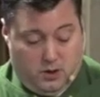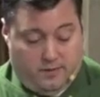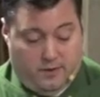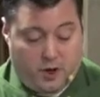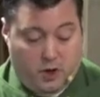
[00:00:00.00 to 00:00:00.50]

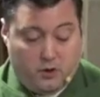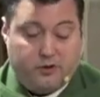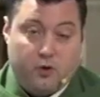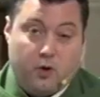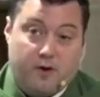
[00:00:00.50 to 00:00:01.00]
for those
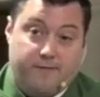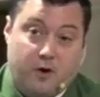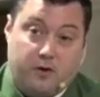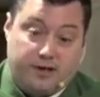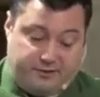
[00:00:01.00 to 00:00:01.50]
who are
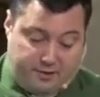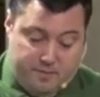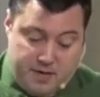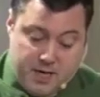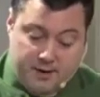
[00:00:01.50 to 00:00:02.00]
focused
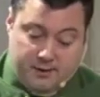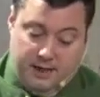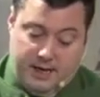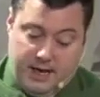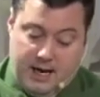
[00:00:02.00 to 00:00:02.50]

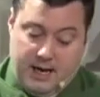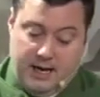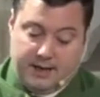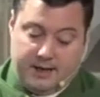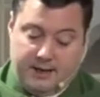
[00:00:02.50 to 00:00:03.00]
merely
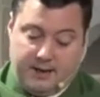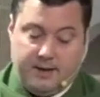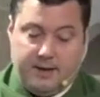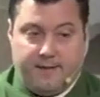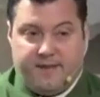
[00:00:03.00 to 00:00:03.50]
on
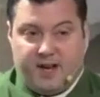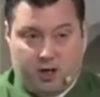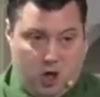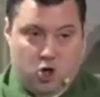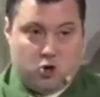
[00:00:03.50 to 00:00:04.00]
their
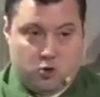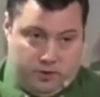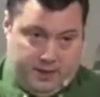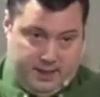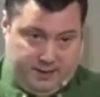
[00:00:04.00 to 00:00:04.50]

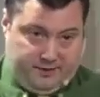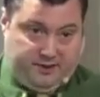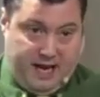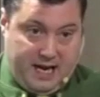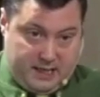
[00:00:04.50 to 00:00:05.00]
own
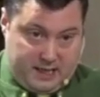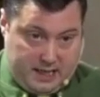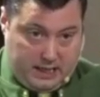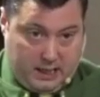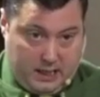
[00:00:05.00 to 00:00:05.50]

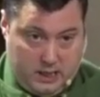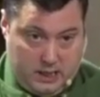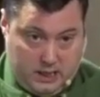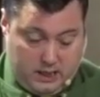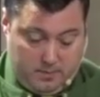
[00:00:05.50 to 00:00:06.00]
standing
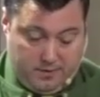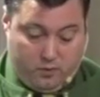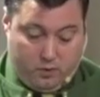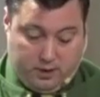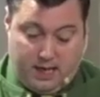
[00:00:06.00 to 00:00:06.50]

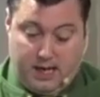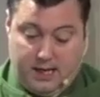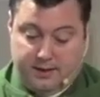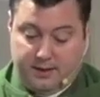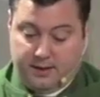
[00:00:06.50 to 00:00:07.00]
before
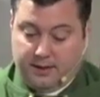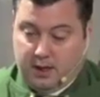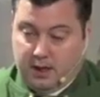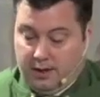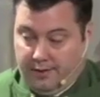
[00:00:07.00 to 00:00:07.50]
God,
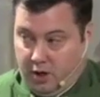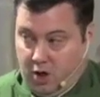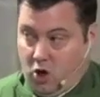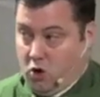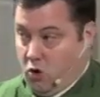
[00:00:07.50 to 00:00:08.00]
their
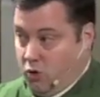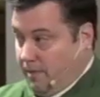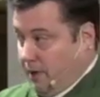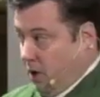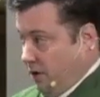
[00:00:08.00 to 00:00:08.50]
own
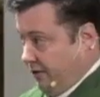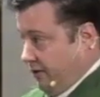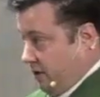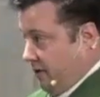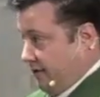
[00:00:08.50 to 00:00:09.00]

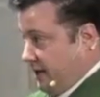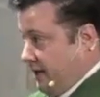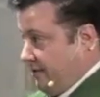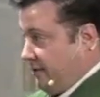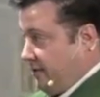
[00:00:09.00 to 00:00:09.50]
personal
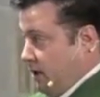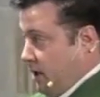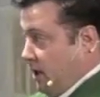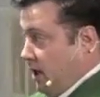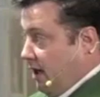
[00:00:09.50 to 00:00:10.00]
sense
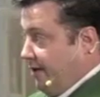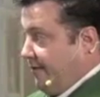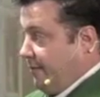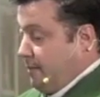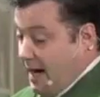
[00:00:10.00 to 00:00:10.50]
of
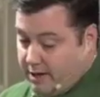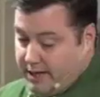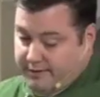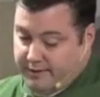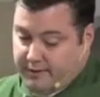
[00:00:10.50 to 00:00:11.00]

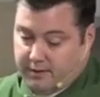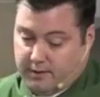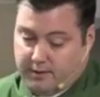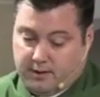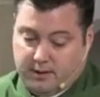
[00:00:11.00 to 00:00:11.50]
merit
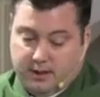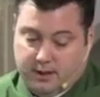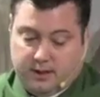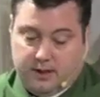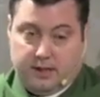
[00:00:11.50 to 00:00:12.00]

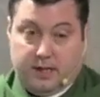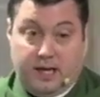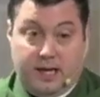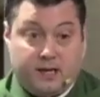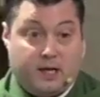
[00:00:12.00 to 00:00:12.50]

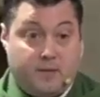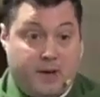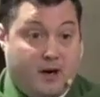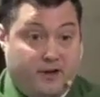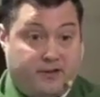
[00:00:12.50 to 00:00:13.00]
in
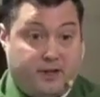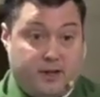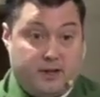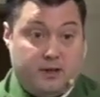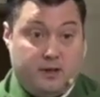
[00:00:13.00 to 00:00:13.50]

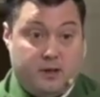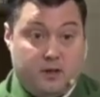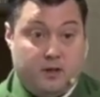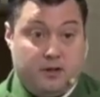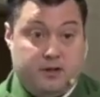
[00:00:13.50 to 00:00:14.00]
comparison
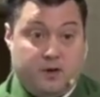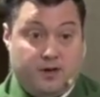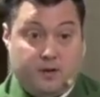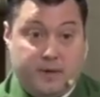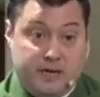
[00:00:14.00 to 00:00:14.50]
to
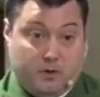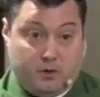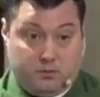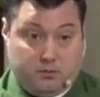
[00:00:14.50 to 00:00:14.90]
other people,